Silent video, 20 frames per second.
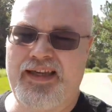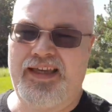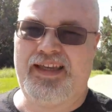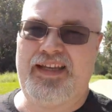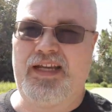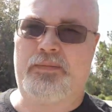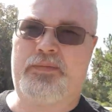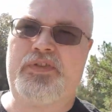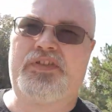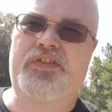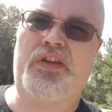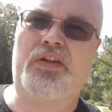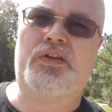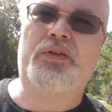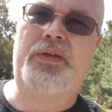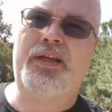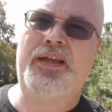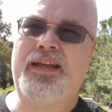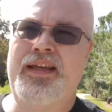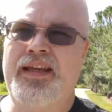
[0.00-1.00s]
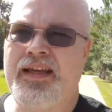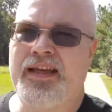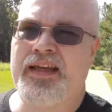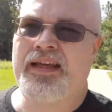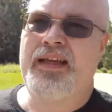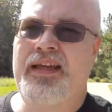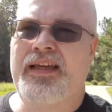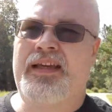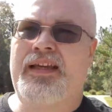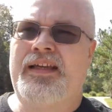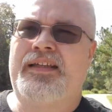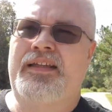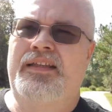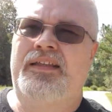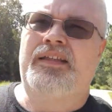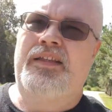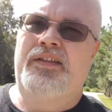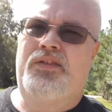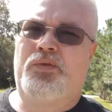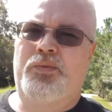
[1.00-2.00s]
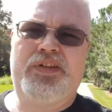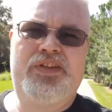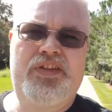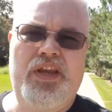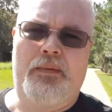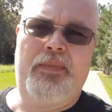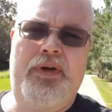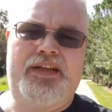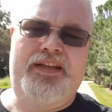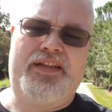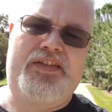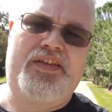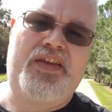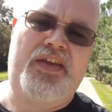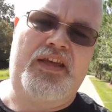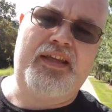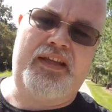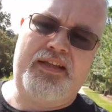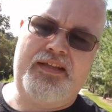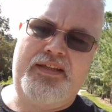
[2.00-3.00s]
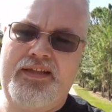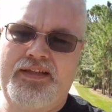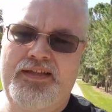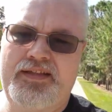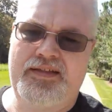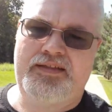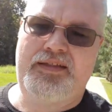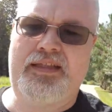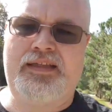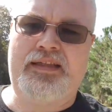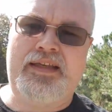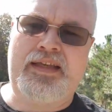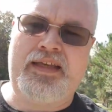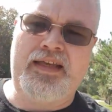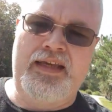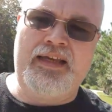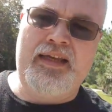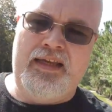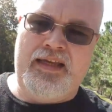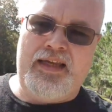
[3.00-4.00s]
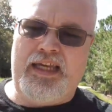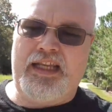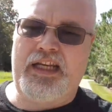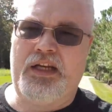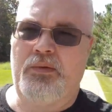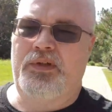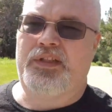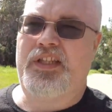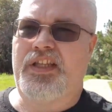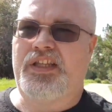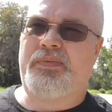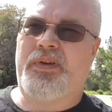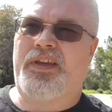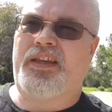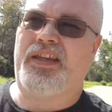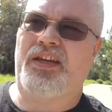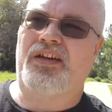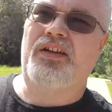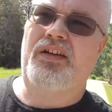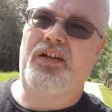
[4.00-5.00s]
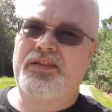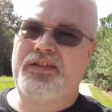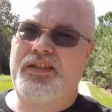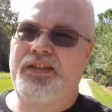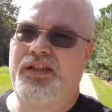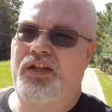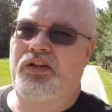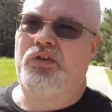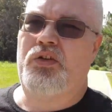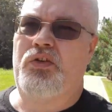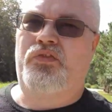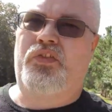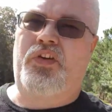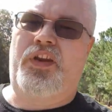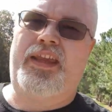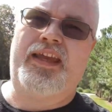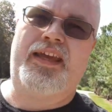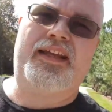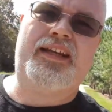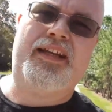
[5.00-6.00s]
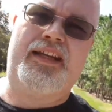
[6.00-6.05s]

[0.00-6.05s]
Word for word: an episode, the reset button is hit. Anyone that's been killed, you know, you forget.